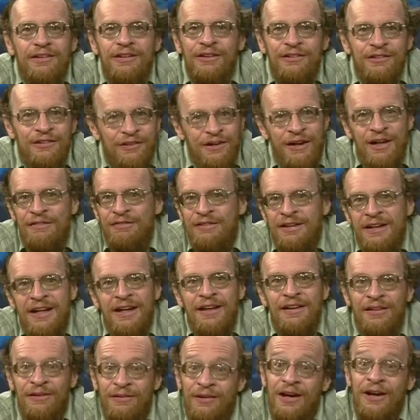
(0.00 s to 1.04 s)
You're driving
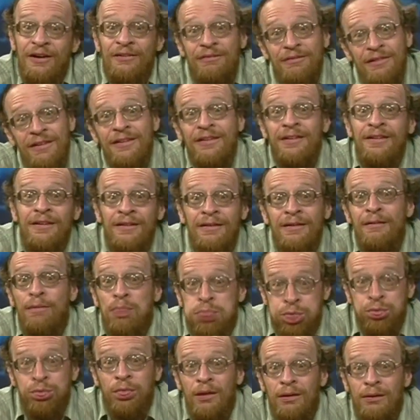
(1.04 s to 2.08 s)
down the road.
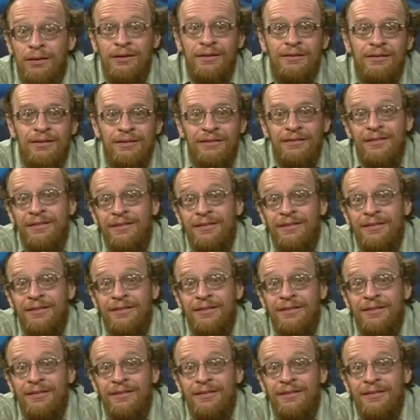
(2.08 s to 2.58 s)
Mm-hmm.